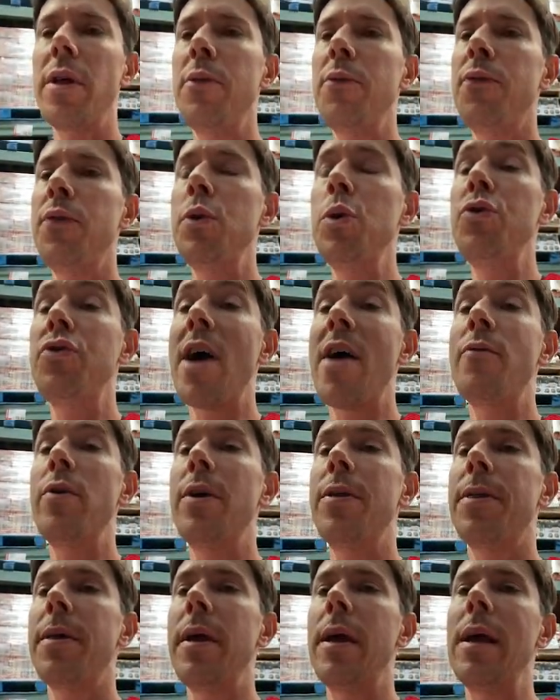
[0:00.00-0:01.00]
infuse
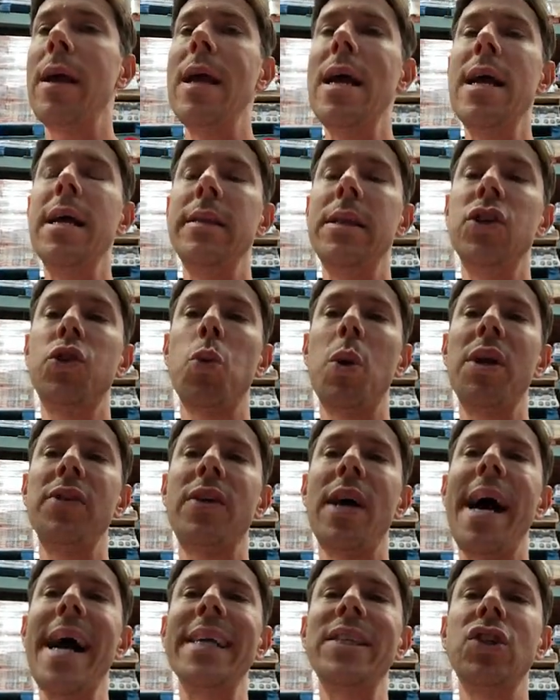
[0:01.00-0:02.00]
everything. This one is
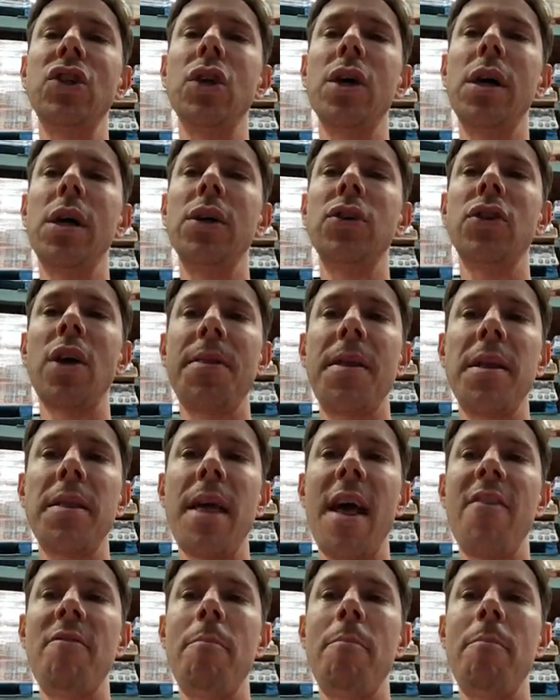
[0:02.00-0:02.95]
hot sauce. I think they have